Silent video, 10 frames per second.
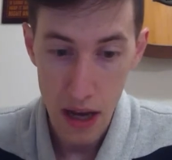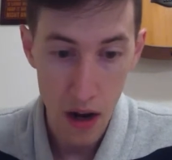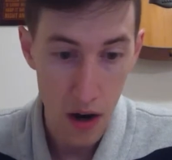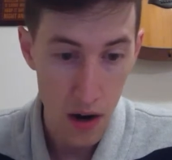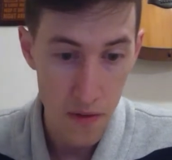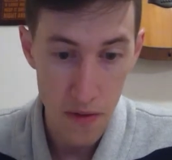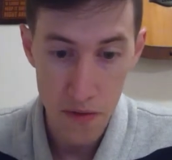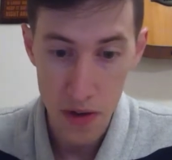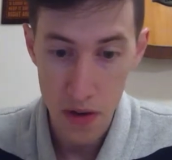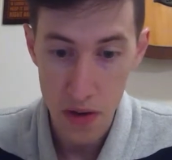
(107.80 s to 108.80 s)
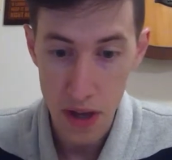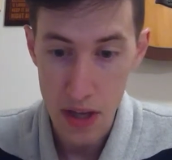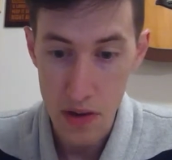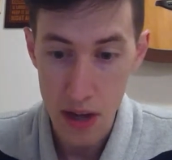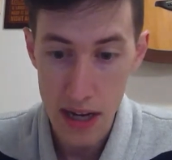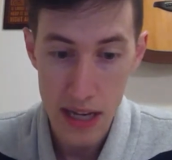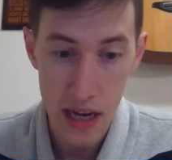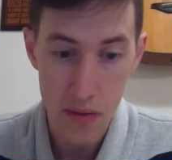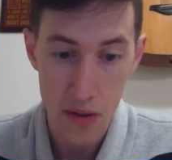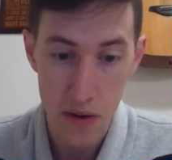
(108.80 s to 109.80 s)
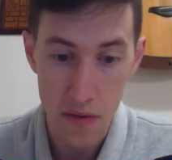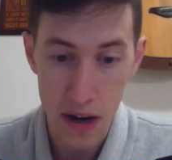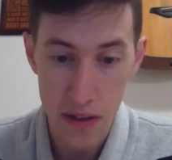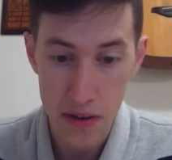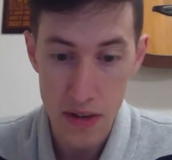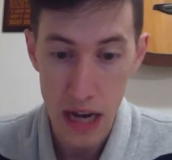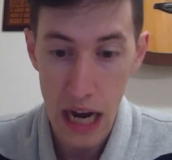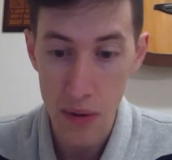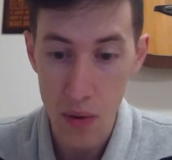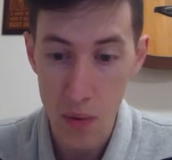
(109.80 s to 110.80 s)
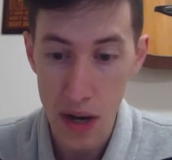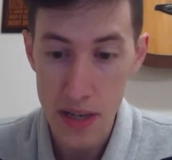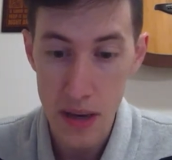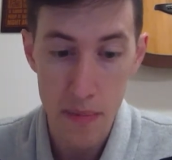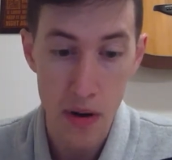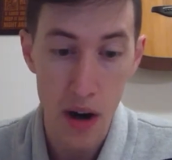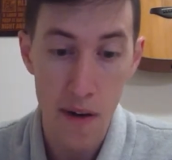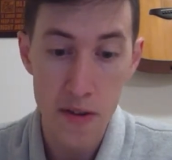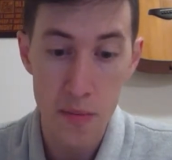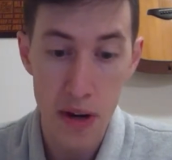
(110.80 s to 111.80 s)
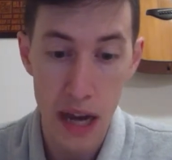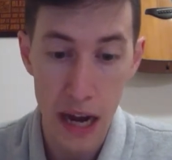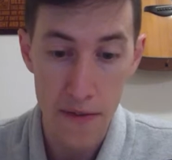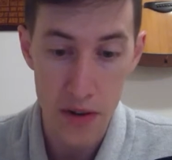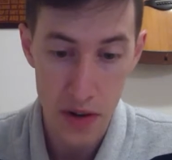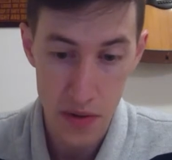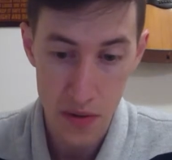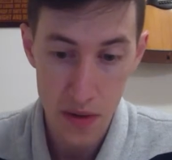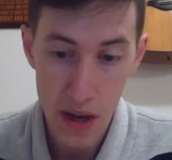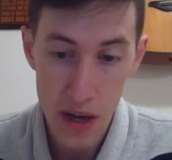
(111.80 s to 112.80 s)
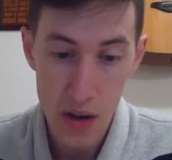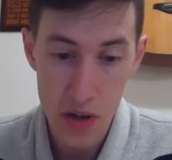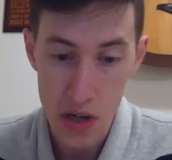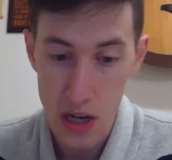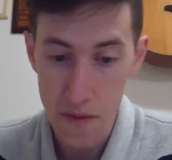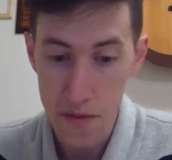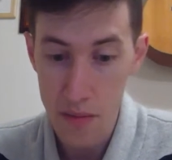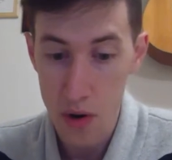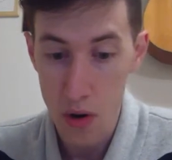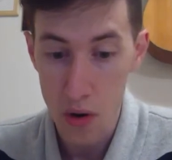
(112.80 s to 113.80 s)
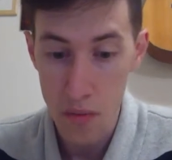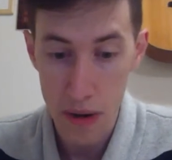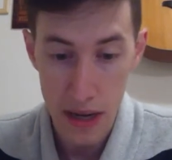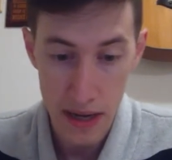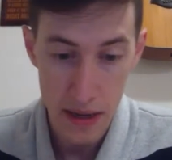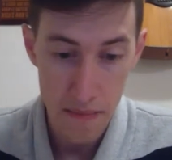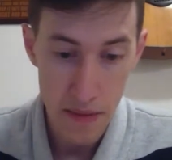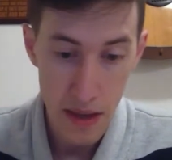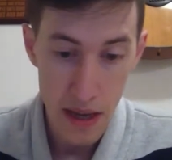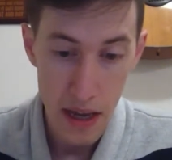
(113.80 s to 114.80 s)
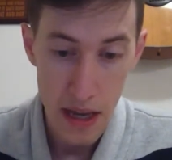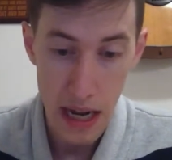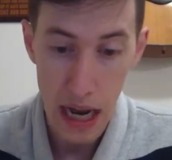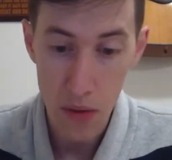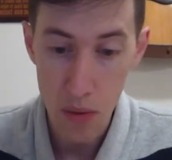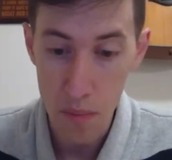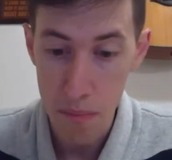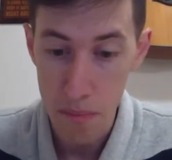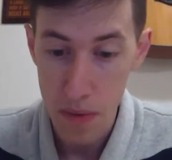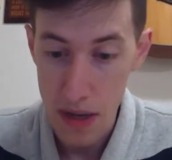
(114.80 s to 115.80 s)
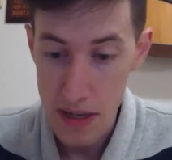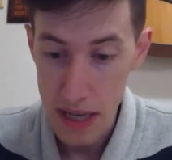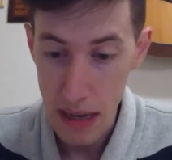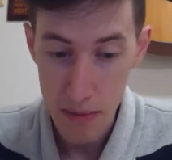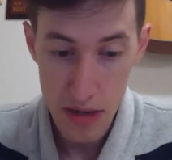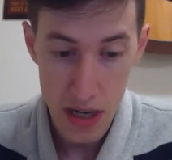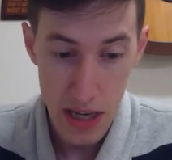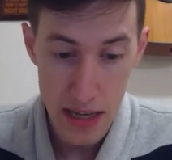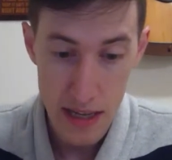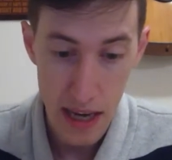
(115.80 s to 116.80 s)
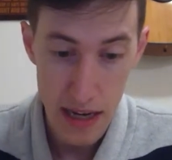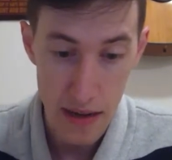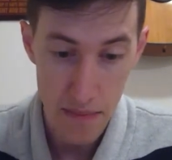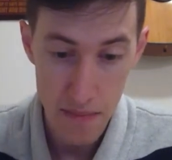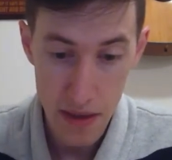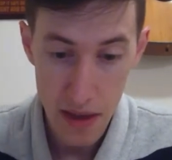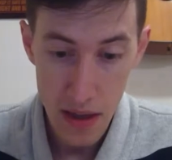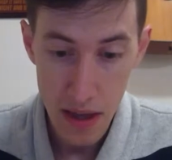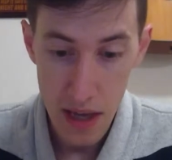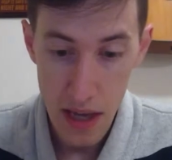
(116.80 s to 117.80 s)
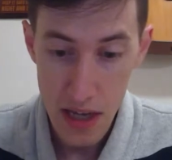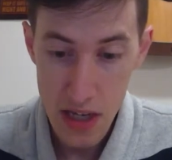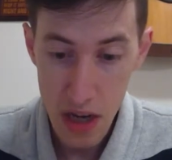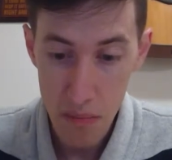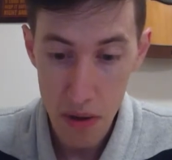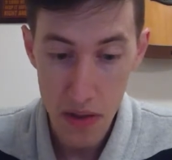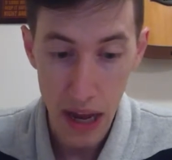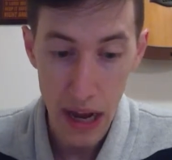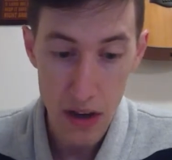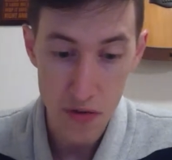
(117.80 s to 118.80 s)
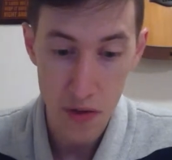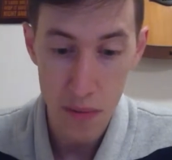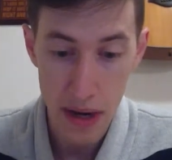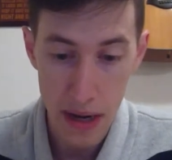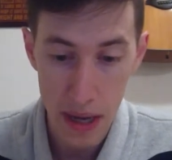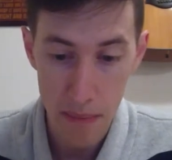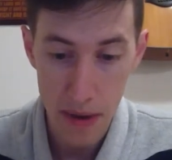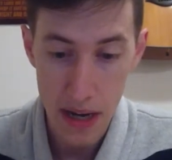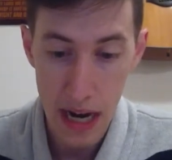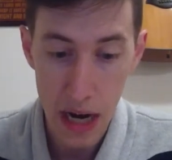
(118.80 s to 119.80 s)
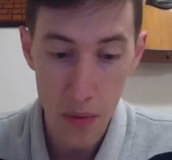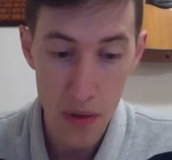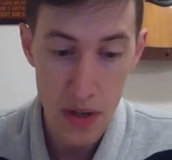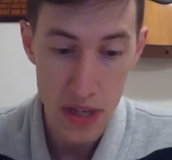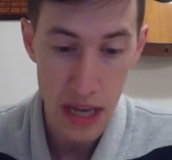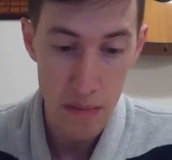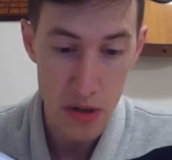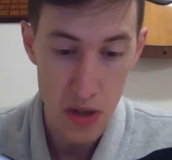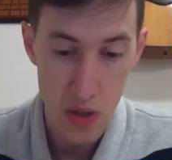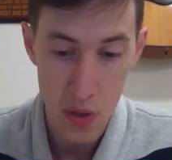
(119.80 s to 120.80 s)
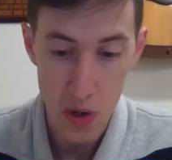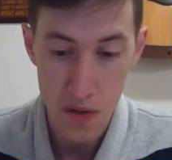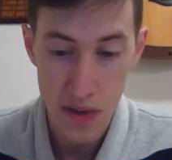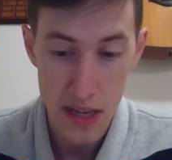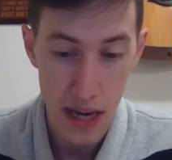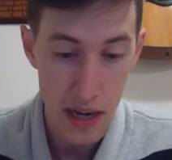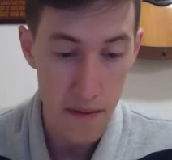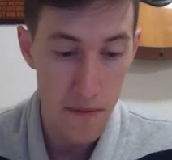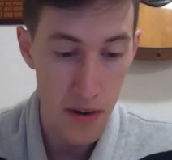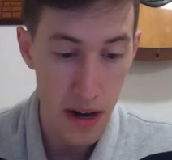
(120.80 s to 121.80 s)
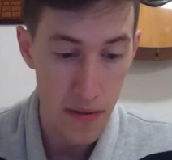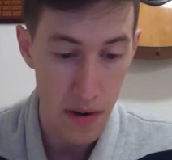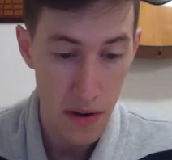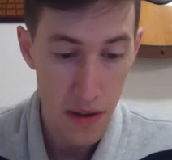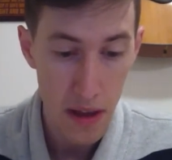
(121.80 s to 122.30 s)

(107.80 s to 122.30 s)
are fulfilled and you lie down with your fathers, I will raise up your offspring after you, who shall come from your own body, and I will establish his kingdom. He shall build a house for my name, and I will establish the throne of his kingdom forever.